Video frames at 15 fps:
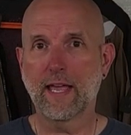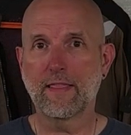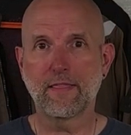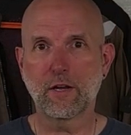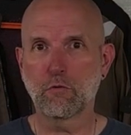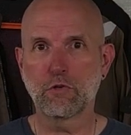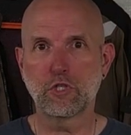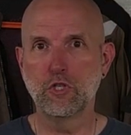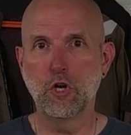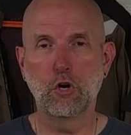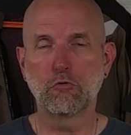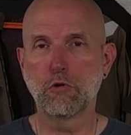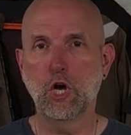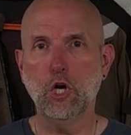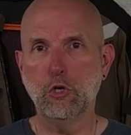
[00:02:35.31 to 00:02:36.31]
and there was
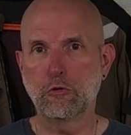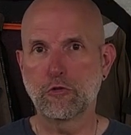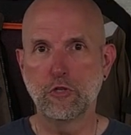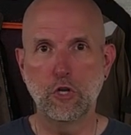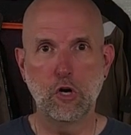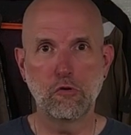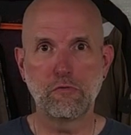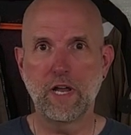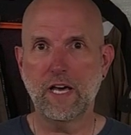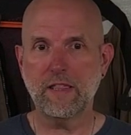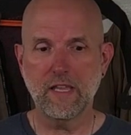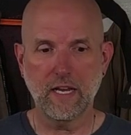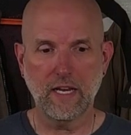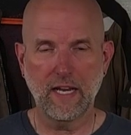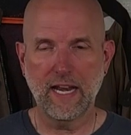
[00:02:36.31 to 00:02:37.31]
no roads, no nothing.